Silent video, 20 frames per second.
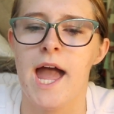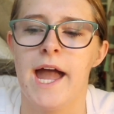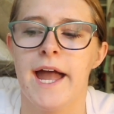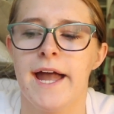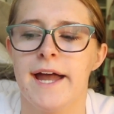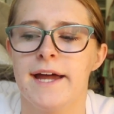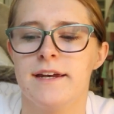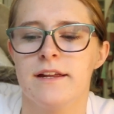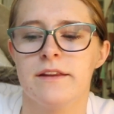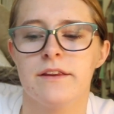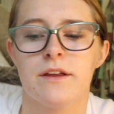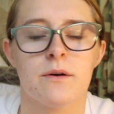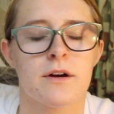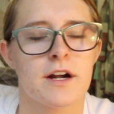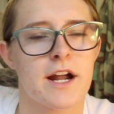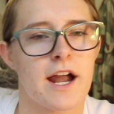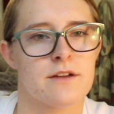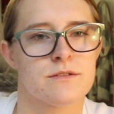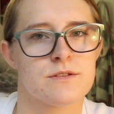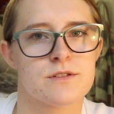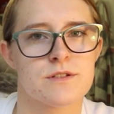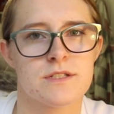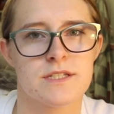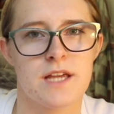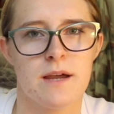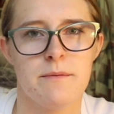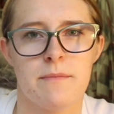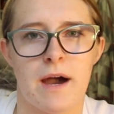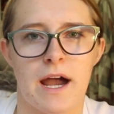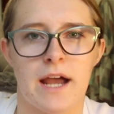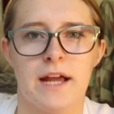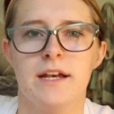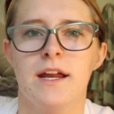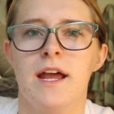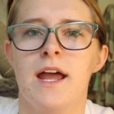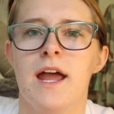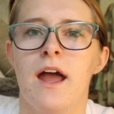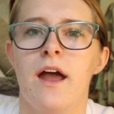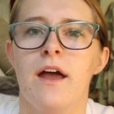and there were counselors at mine,